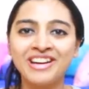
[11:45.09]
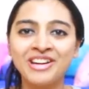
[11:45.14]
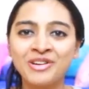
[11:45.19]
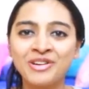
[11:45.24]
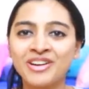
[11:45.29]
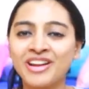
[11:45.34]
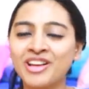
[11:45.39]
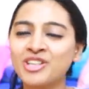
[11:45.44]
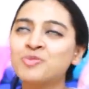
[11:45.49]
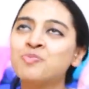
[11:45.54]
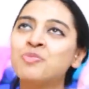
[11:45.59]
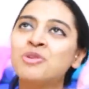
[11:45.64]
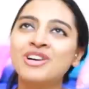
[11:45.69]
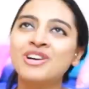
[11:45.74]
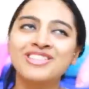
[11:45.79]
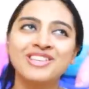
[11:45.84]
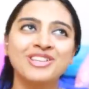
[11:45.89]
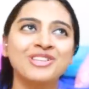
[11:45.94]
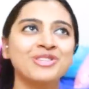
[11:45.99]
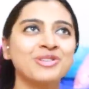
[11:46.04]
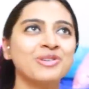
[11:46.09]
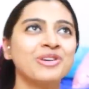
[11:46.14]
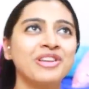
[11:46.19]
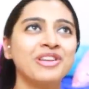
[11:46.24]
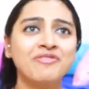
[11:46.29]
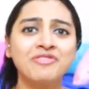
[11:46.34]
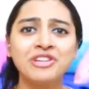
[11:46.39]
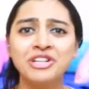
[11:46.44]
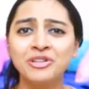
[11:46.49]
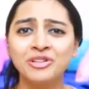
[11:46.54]
in today's piercing
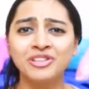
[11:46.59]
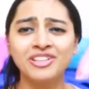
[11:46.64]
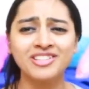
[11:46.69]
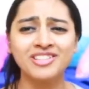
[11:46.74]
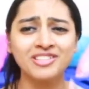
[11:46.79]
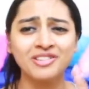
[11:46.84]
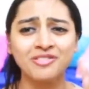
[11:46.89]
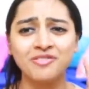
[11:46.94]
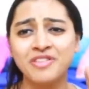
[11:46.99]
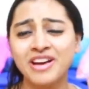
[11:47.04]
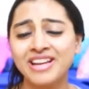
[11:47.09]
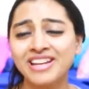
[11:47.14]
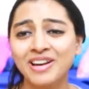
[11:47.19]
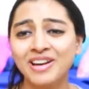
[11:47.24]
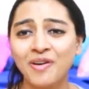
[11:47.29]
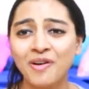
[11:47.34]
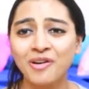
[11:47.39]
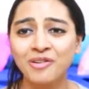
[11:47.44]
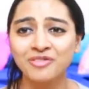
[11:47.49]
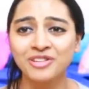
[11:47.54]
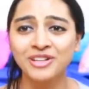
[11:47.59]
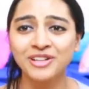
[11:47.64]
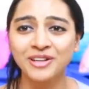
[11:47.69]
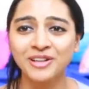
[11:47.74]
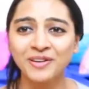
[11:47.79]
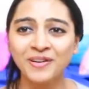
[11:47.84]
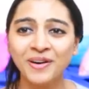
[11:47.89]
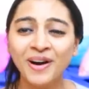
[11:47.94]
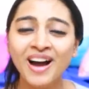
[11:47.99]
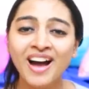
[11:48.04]
story video. This is a very long
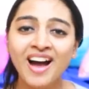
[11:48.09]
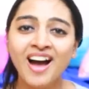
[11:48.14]
video.